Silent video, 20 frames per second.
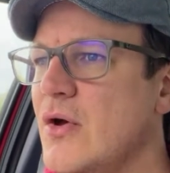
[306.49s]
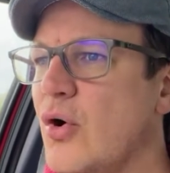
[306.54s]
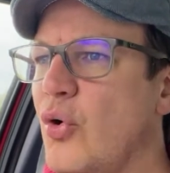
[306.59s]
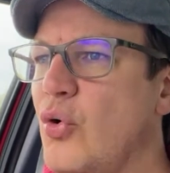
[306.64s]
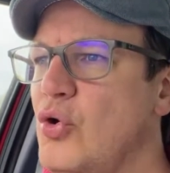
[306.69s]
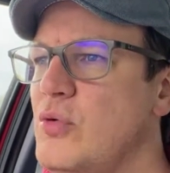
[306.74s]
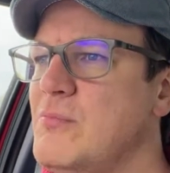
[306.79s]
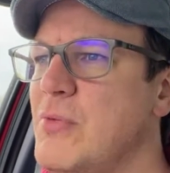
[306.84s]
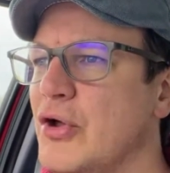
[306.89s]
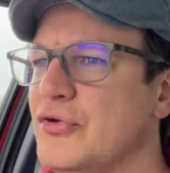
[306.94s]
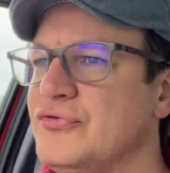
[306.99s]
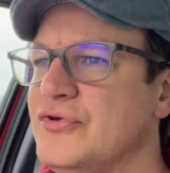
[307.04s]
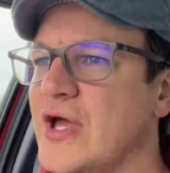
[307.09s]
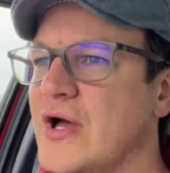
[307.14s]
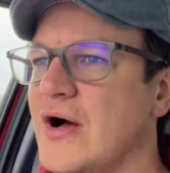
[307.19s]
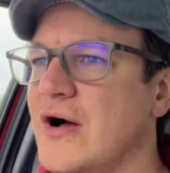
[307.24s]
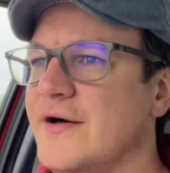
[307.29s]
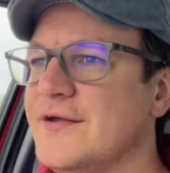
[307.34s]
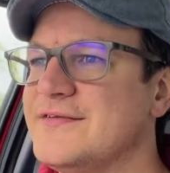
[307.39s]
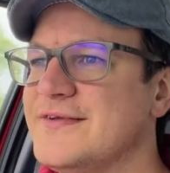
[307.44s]
All modern
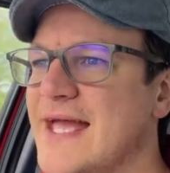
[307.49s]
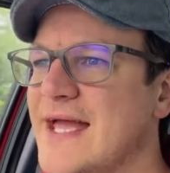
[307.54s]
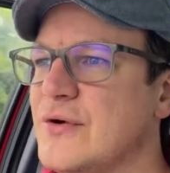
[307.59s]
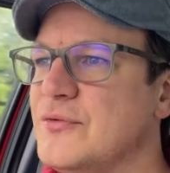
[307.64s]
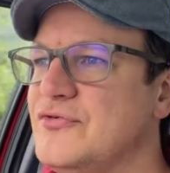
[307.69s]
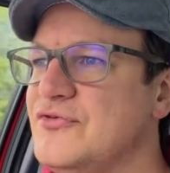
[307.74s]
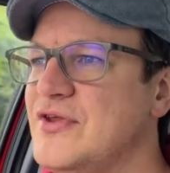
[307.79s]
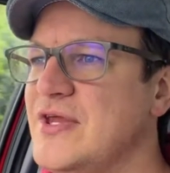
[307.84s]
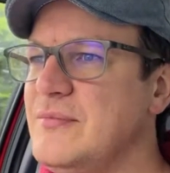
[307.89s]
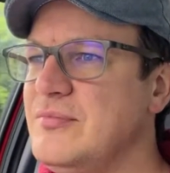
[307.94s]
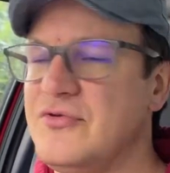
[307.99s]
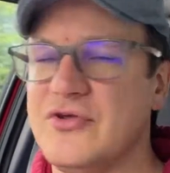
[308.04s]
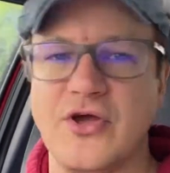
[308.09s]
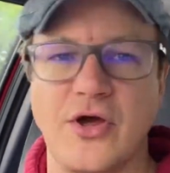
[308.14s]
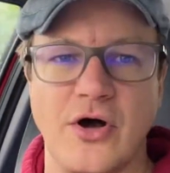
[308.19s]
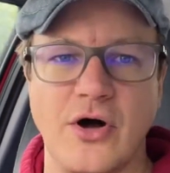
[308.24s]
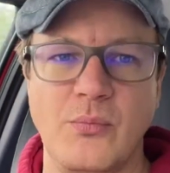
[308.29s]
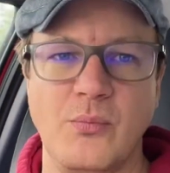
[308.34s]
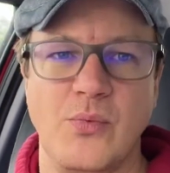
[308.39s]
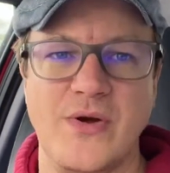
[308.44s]
cars now seem to
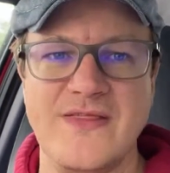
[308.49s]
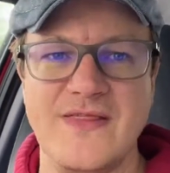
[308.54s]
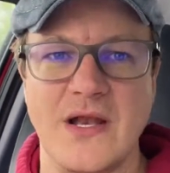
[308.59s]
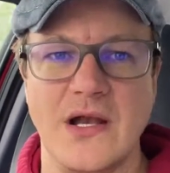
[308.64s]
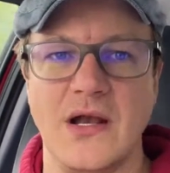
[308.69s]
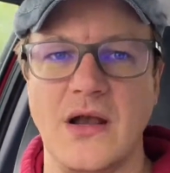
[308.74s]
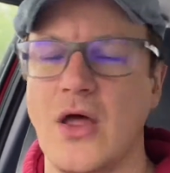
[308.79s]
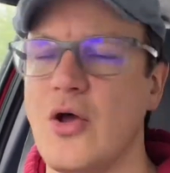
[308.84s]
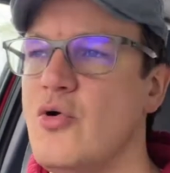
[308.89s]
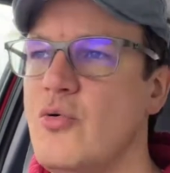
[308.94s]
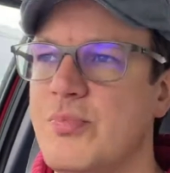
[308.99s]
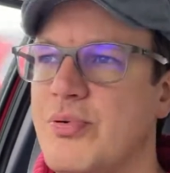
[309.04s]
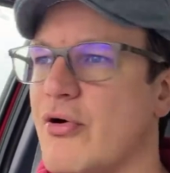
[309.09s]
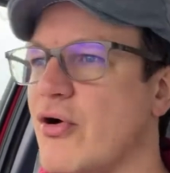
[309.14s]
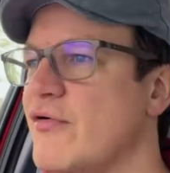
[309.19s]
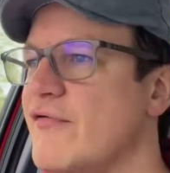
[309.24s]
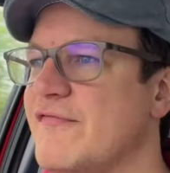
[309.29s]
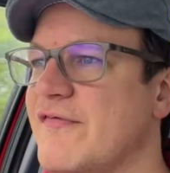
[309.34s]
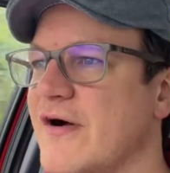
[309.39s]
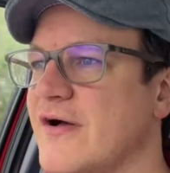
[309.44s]
come with low
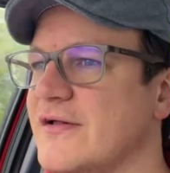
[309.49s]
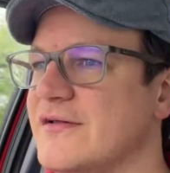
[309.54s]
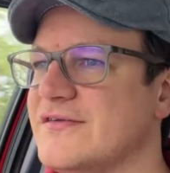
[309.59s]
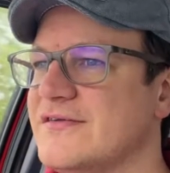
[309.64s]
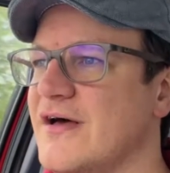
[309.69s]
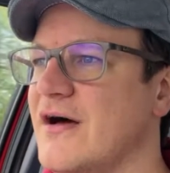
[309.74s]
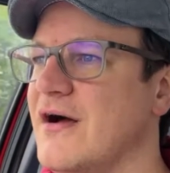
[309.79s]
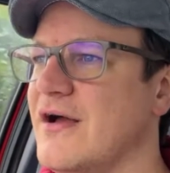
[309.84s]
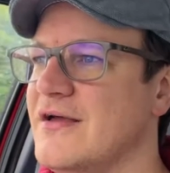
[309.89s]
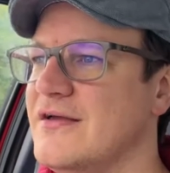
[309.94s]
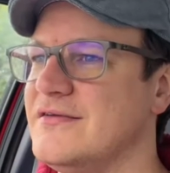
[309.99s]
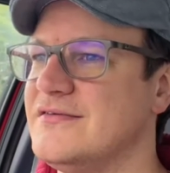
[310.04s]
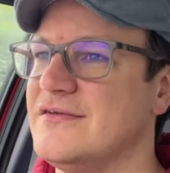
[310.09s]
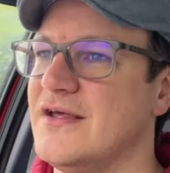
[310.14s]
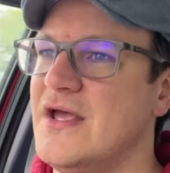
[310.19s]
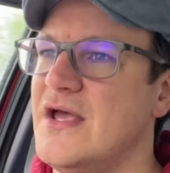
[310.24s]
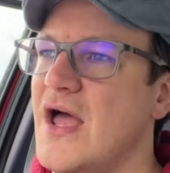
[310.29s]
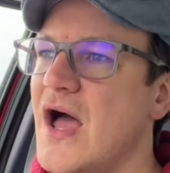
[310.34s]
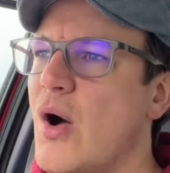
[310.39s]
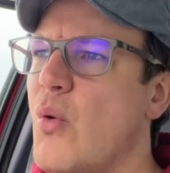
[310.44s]
profile tyres,
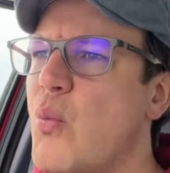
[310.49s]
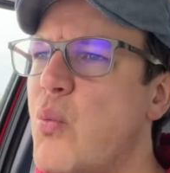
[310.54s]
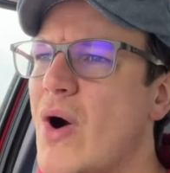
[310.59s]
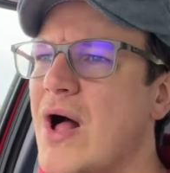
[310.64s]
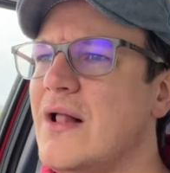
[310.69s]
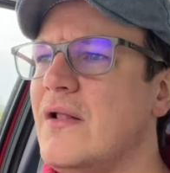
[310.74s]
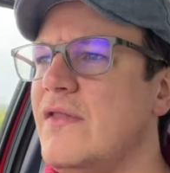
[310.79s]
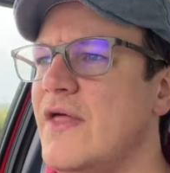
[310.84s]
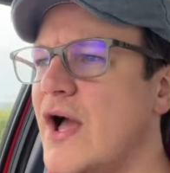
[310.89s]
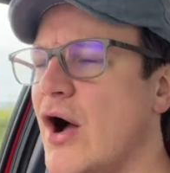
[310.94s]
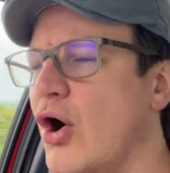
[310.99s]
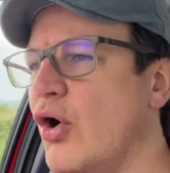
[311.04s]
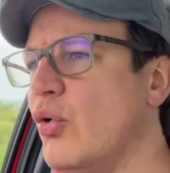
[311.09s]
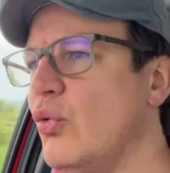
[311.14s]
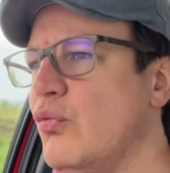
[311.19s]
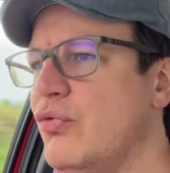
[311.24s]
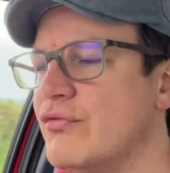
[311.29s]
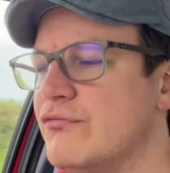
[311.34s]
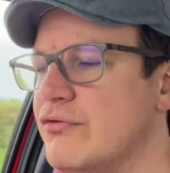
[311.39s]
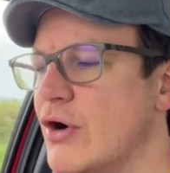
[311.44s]
and while they
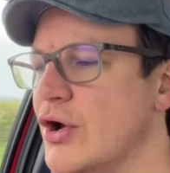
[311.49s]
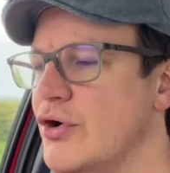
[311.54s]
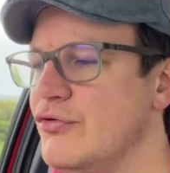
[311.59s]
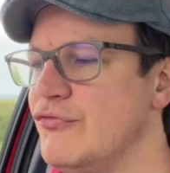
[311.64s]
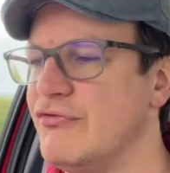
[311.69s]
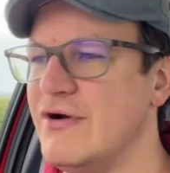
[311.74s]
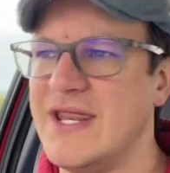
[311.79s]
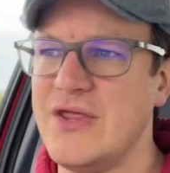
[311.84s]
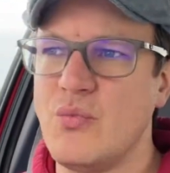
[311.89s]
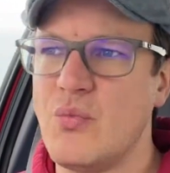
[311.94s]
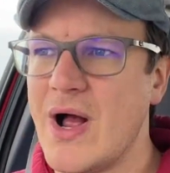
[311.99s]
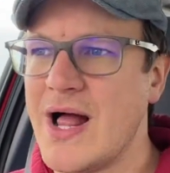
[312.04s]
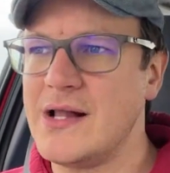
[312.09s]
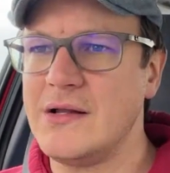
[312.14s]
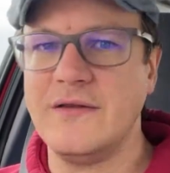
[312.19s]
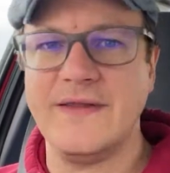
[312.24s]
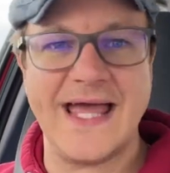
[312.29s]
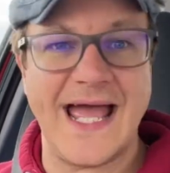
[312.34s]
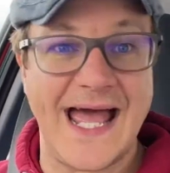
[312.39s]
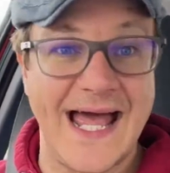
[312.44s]
hold the road really
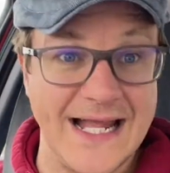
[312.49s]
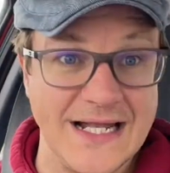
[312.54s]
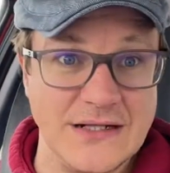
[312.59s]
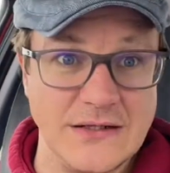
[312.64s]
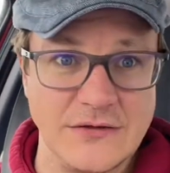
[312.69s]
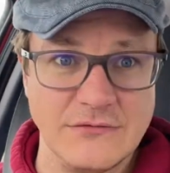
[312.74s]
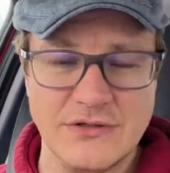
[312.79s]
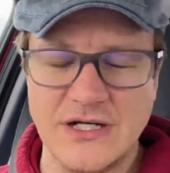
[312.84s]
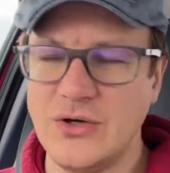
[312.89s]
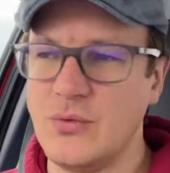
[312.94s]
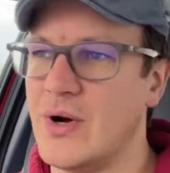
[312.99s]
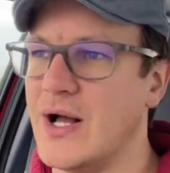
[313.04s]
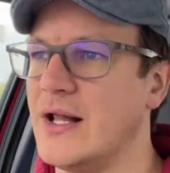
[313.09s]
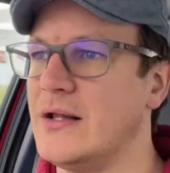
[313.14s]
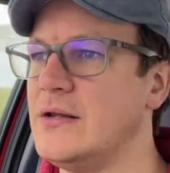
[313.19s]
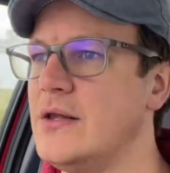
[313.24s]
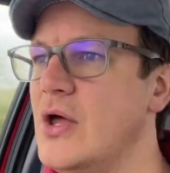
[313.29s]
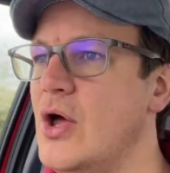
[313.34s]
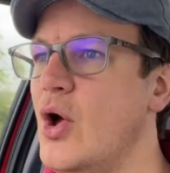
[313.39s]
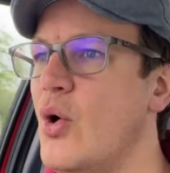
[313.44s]
well, they handle really
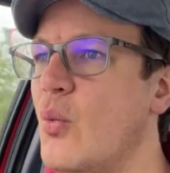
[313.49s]
well,